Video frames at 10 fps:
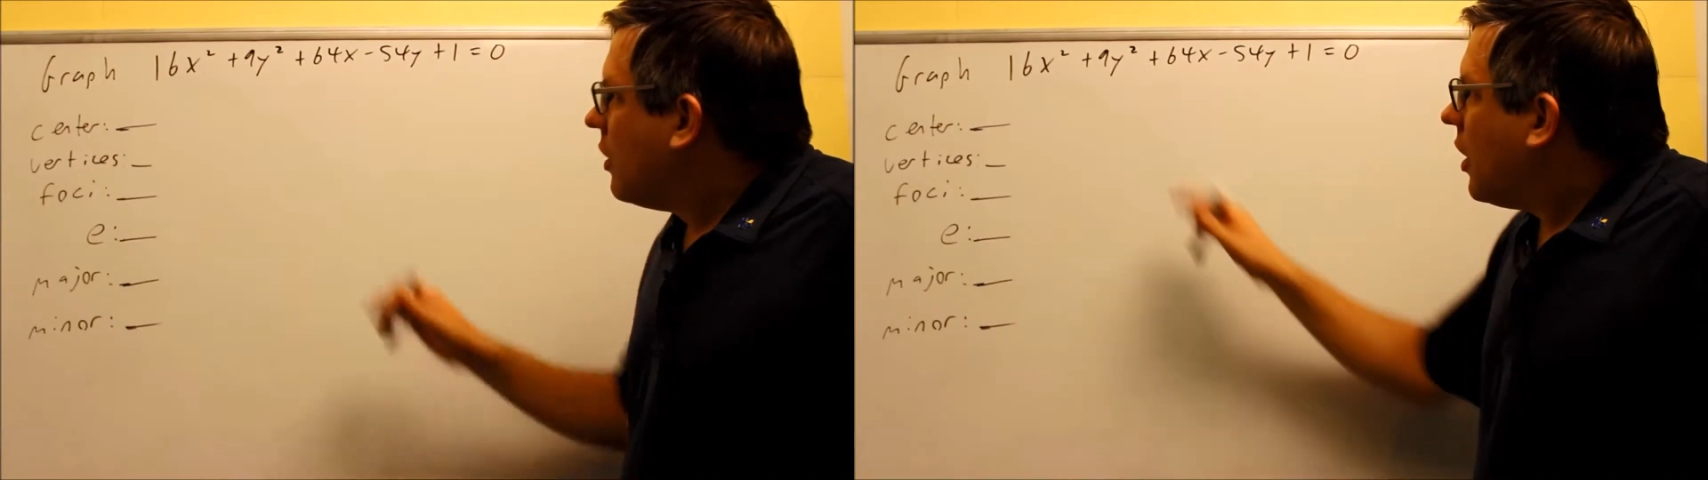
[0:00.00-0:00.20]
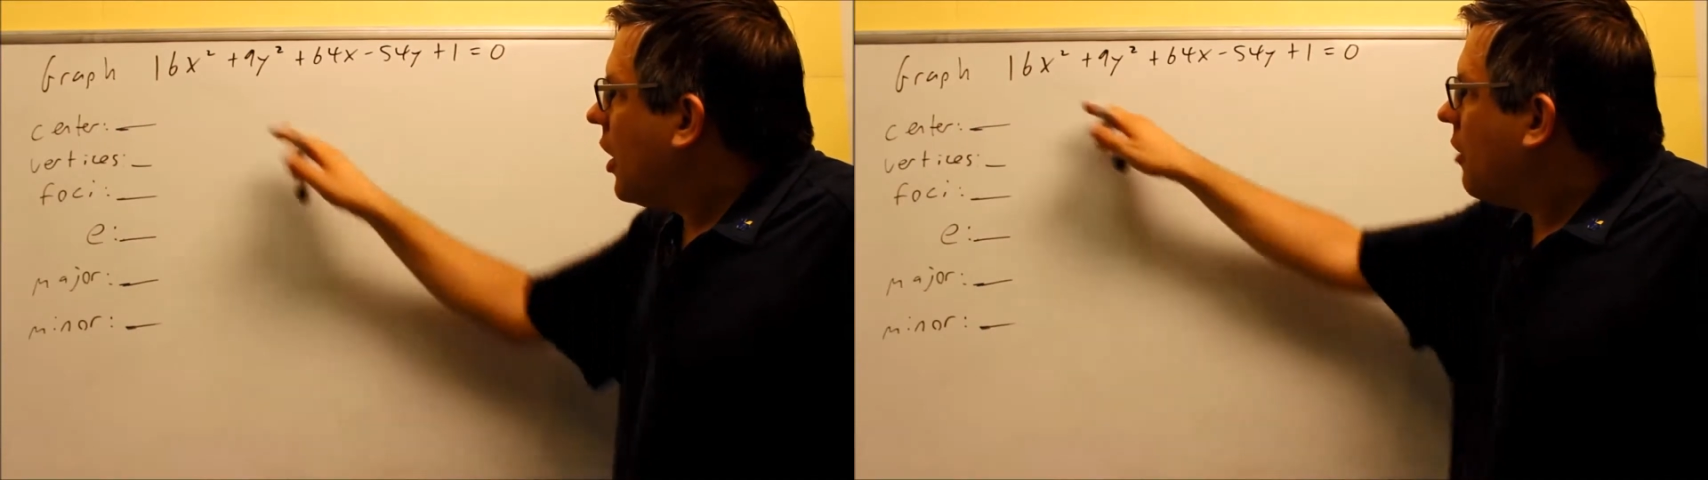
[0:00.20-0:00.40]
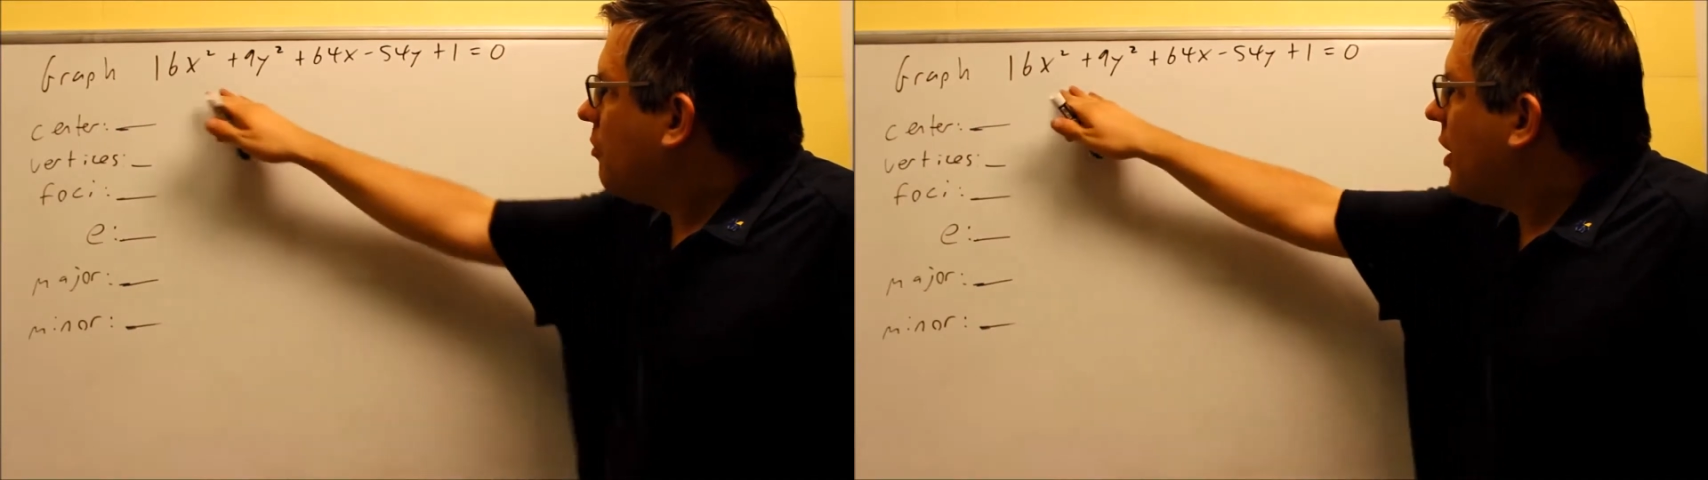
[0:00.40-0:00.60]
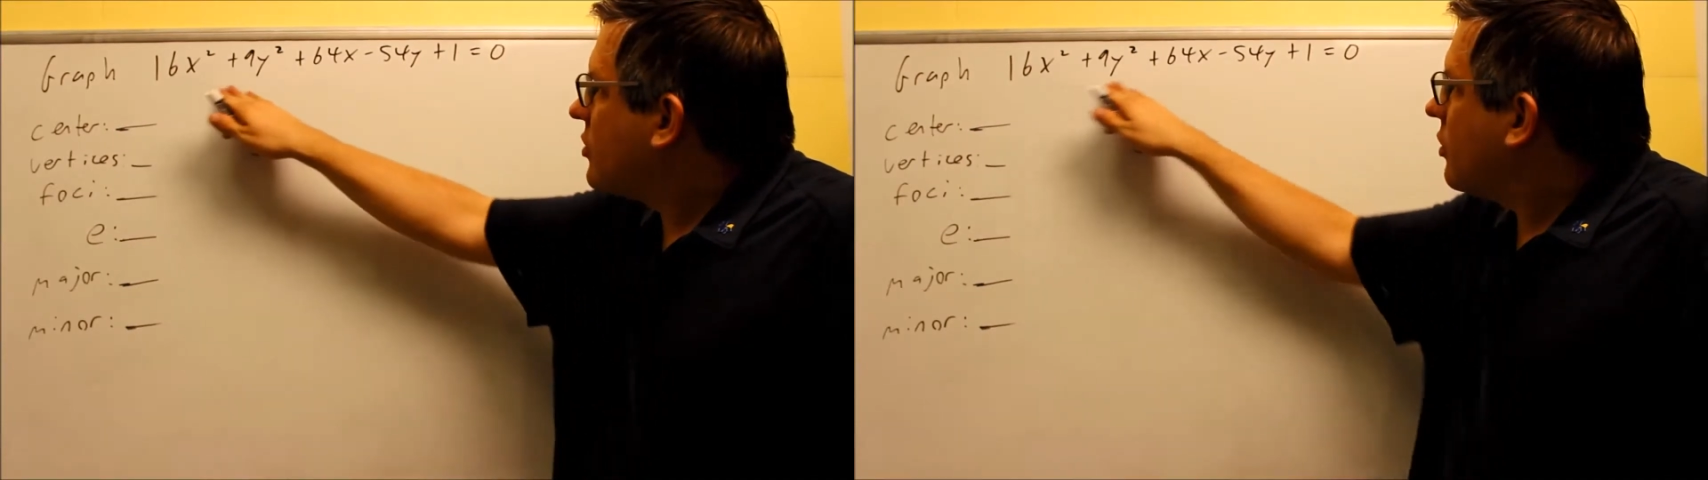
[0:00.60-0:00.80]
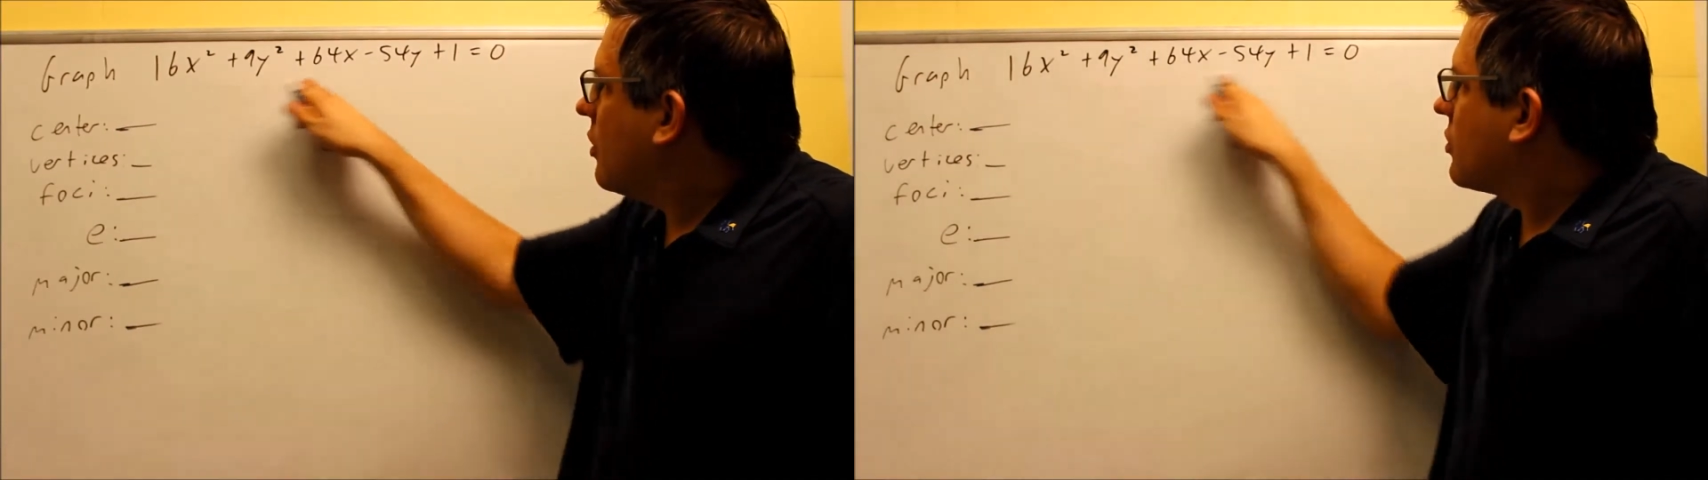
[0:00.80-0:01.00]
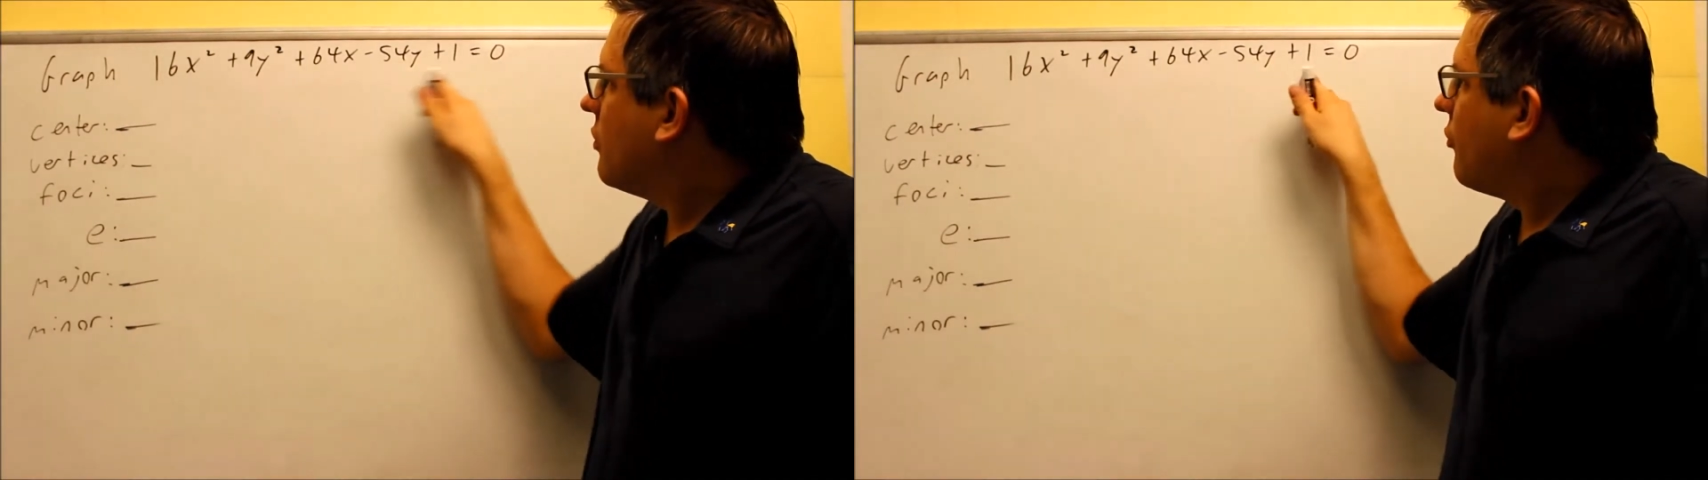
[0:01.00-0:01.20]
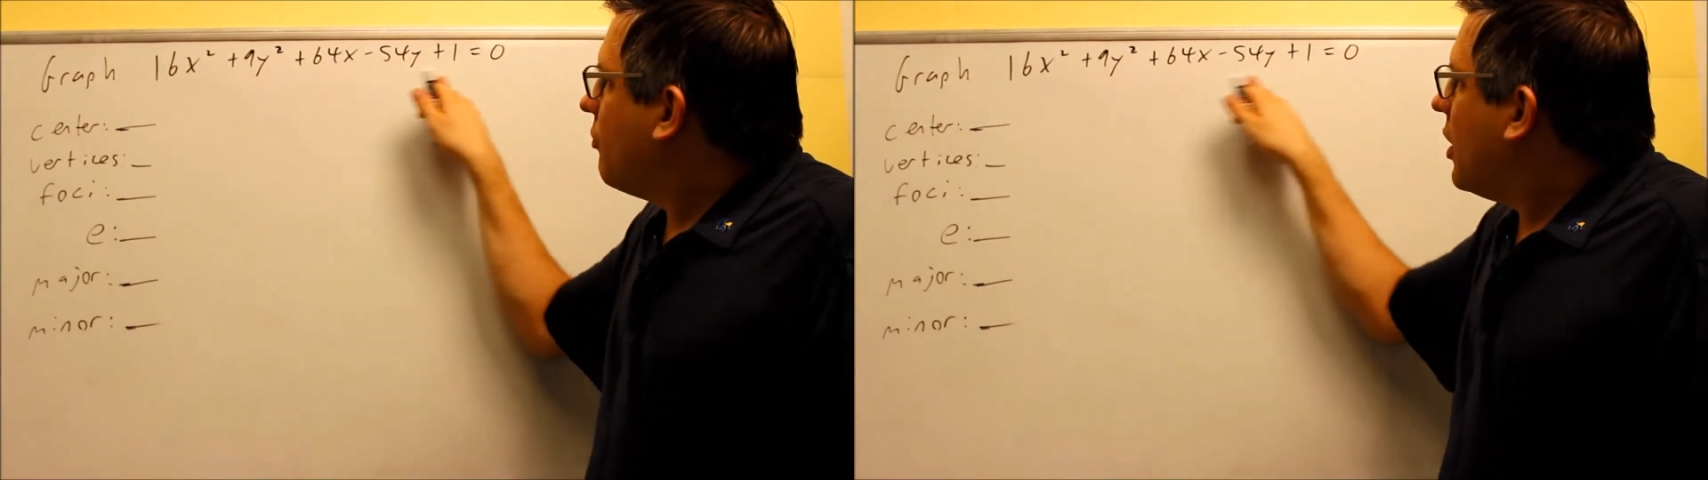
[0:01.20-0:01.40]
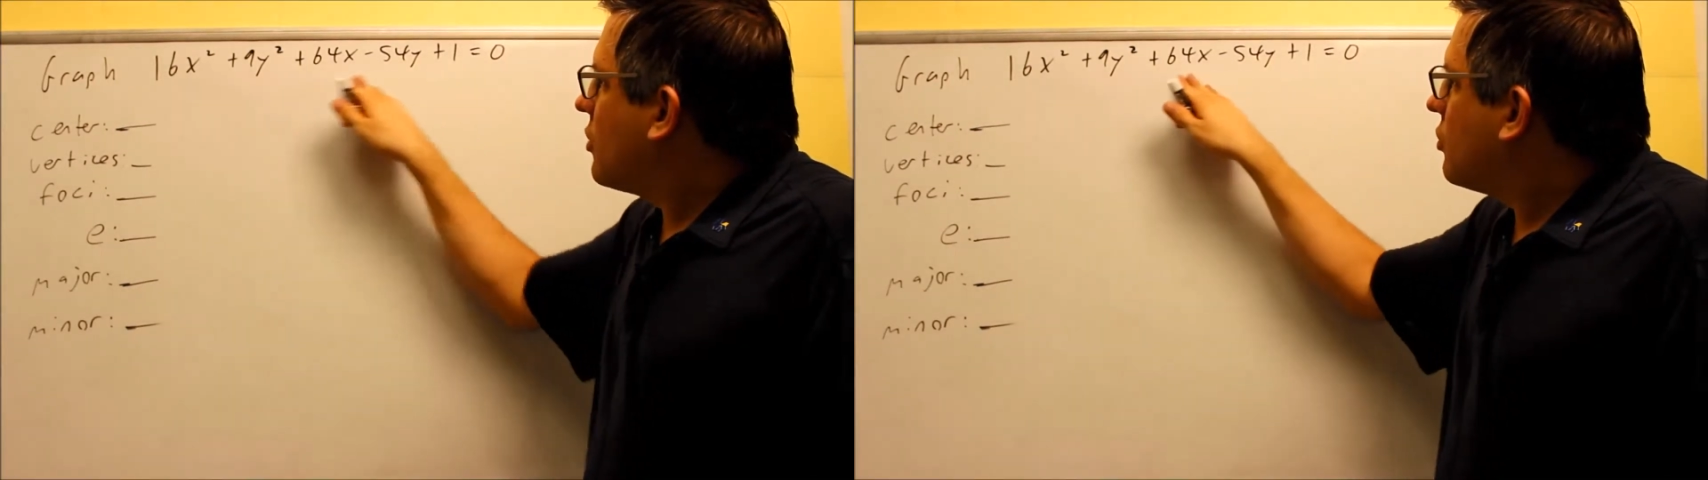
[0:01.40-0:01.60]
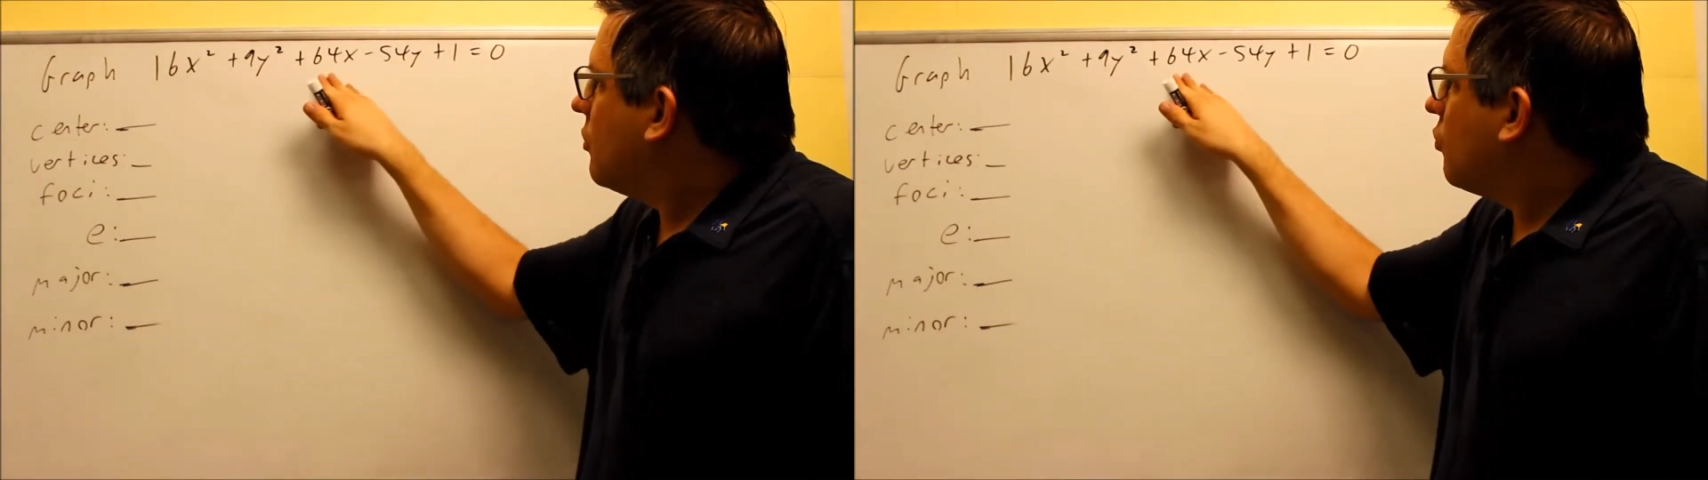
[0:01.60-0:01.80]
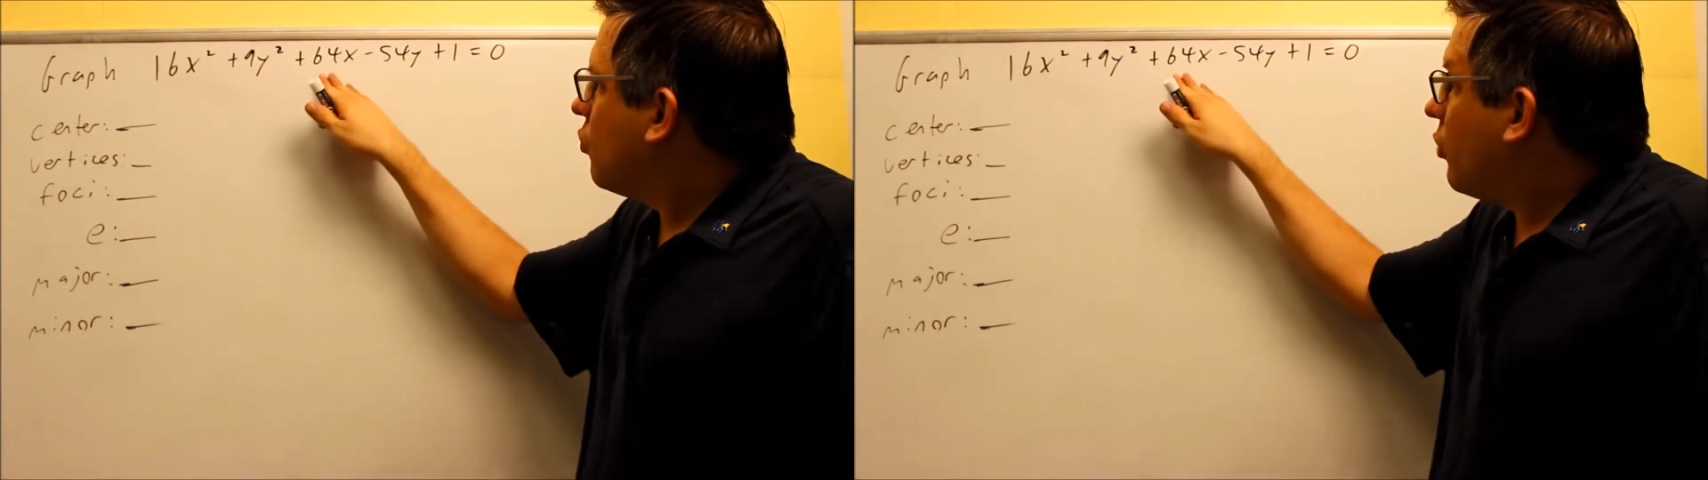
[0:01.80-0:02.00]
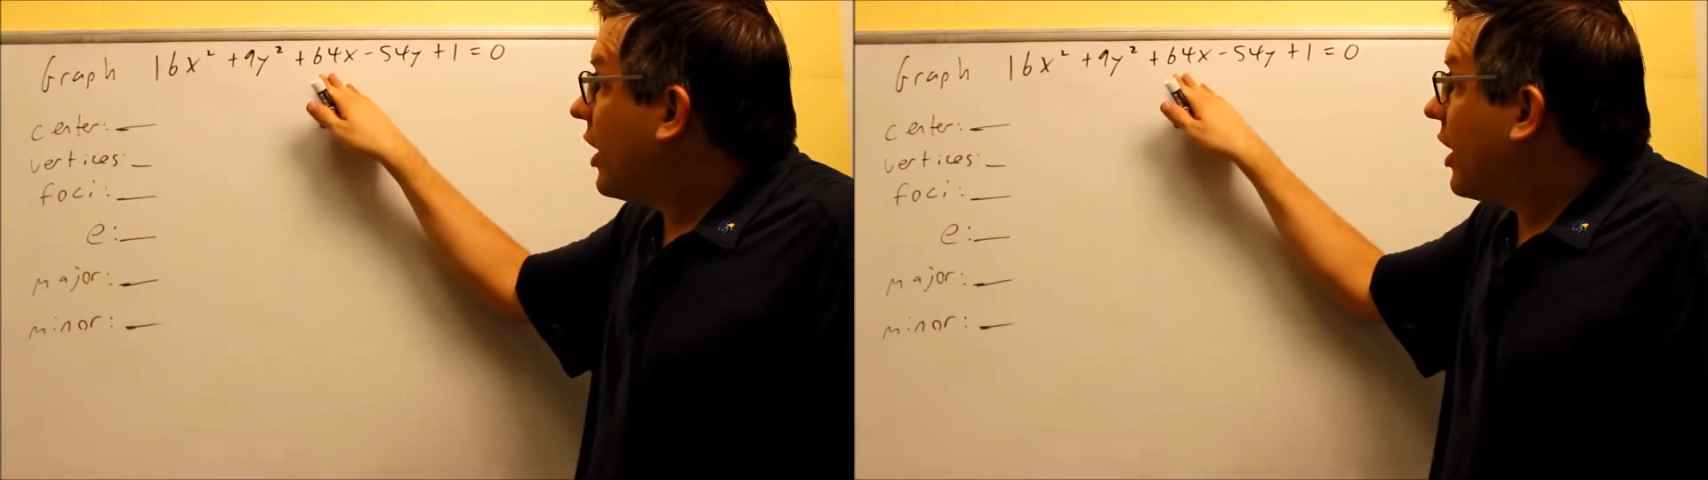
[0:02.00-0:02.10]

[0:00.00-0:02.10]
basically this information,